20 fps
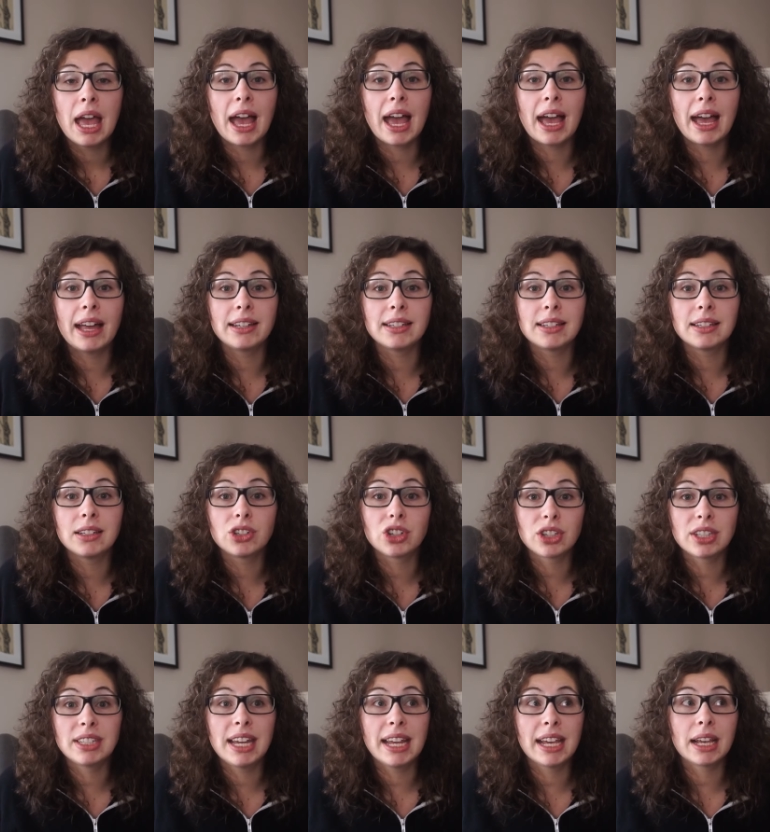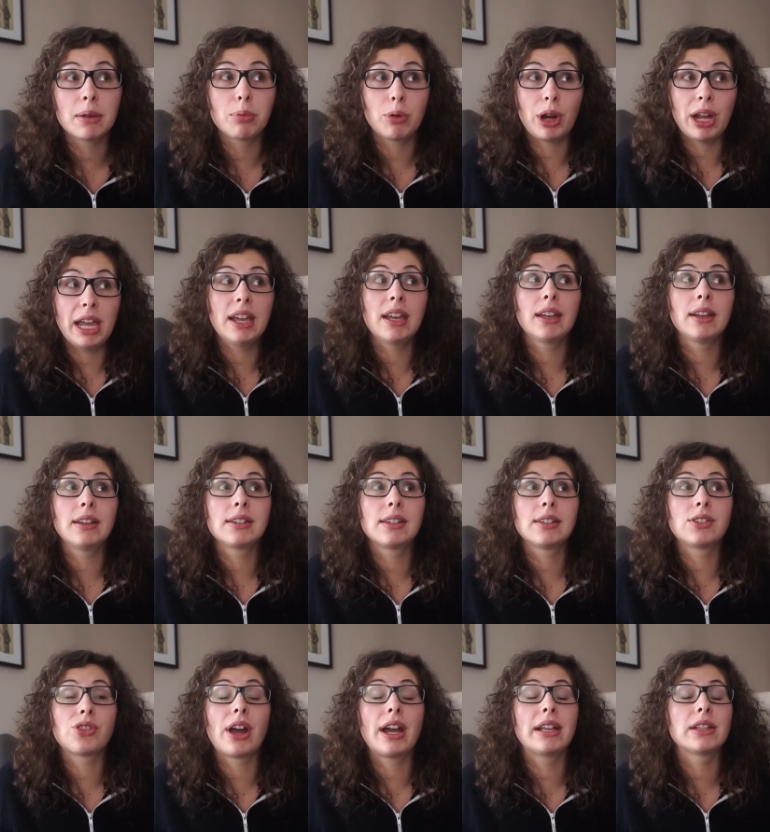and just take a break to
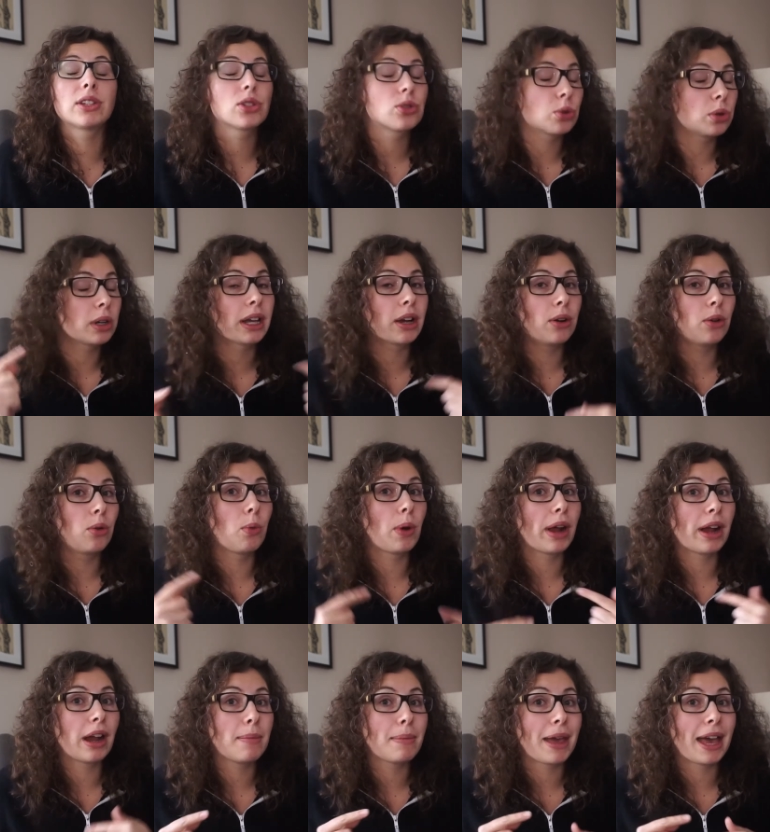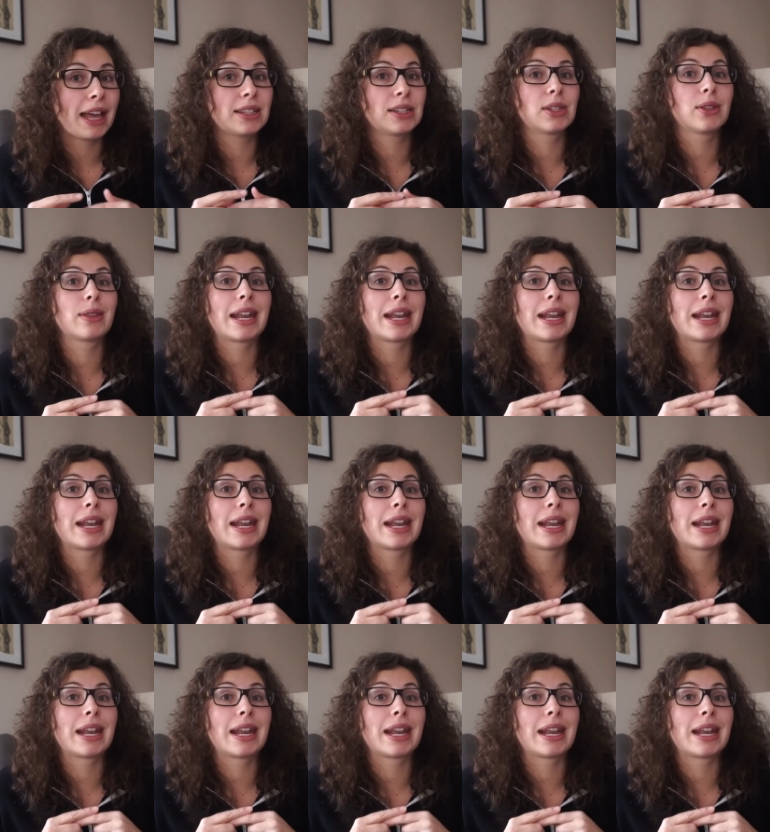try and sort out where I'm at so